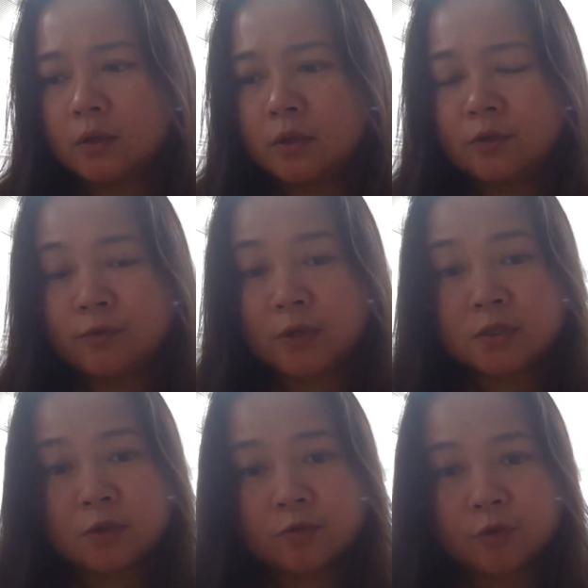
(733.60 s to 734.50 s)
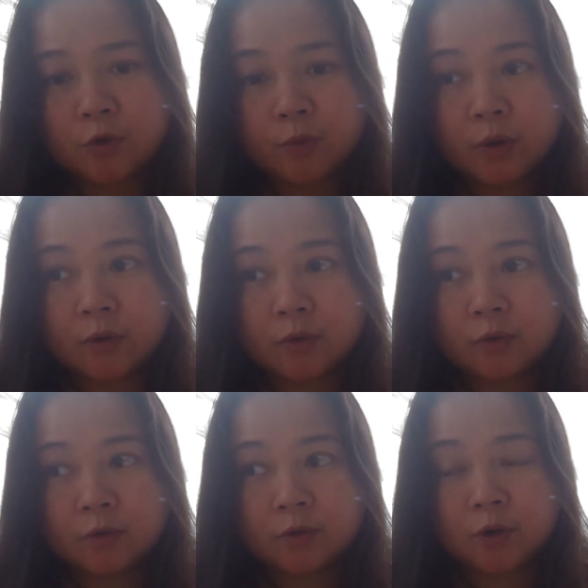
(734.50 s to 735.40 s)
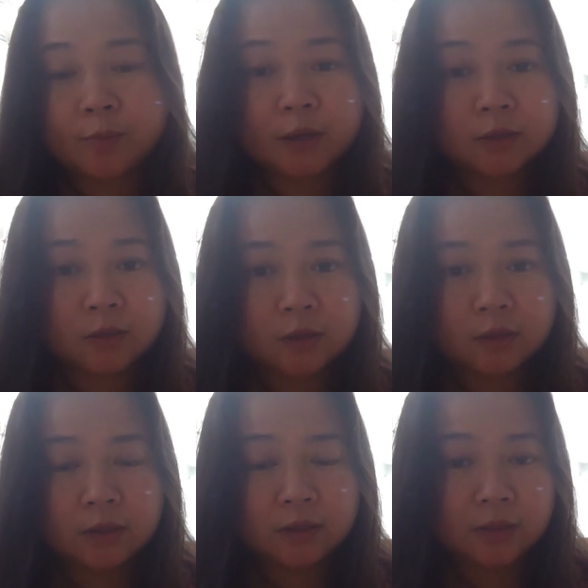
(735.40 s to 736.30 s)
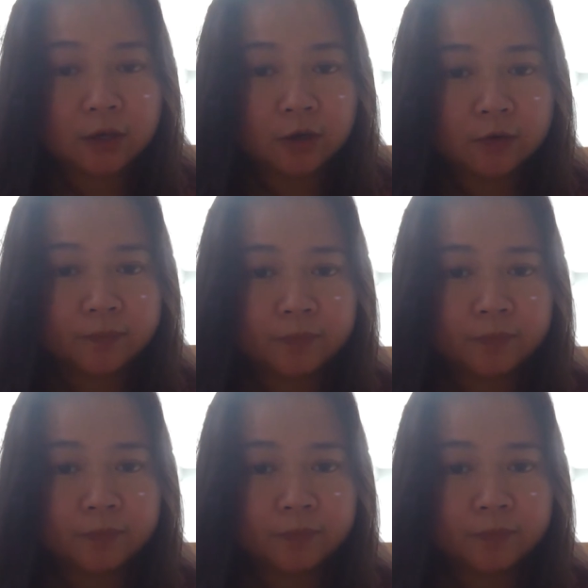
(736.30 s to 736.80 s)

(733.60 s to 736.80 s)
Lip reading: invasive. You don't want to go back in there